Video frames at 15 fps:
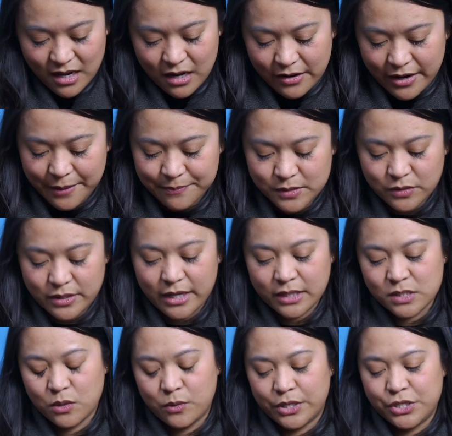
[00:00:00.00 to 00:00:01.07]
All right, so
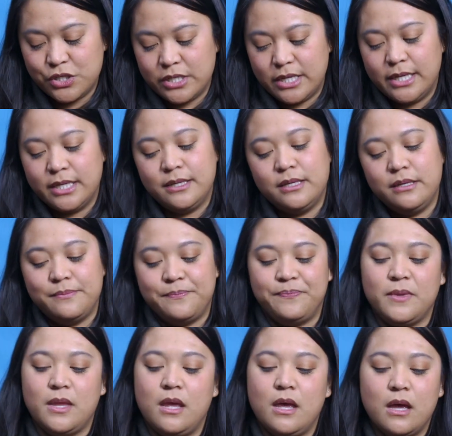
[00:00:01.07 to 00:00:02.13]
next question
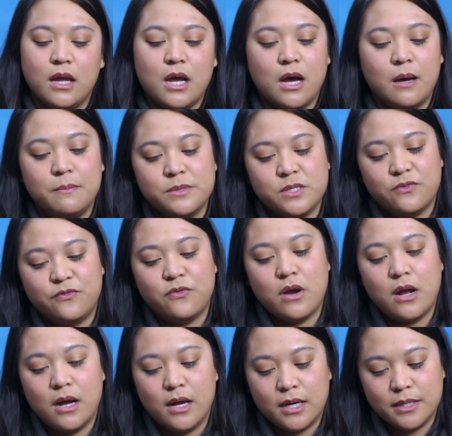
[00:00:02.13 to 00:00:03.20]
comes
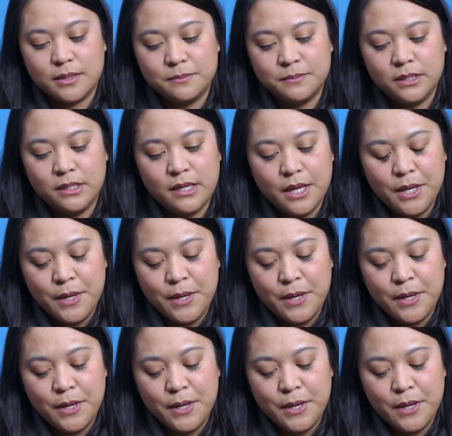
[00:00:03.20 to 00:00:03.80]
from